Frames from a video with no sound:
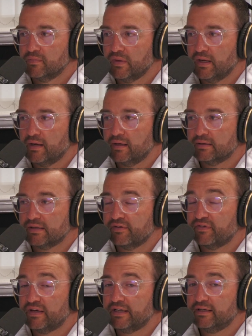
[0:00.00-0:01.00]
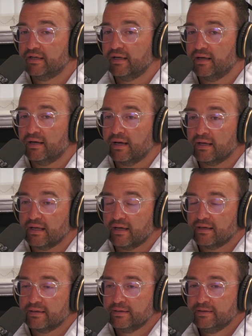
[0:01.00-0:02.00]
Yeah, definitely. And
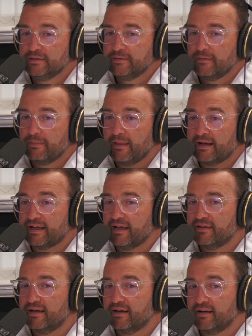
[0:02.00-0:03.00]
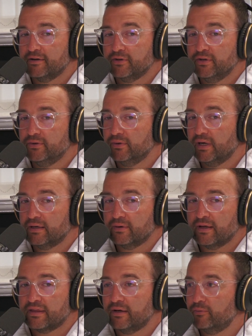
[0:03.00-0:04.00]
I get that. And,
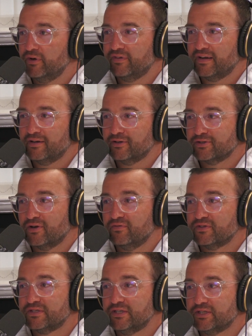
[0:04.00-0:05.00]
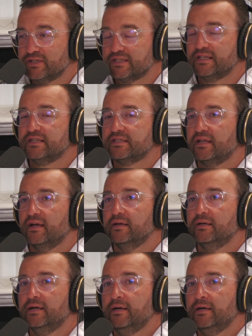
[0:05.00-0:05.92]
I think we've had lots of conversations since then.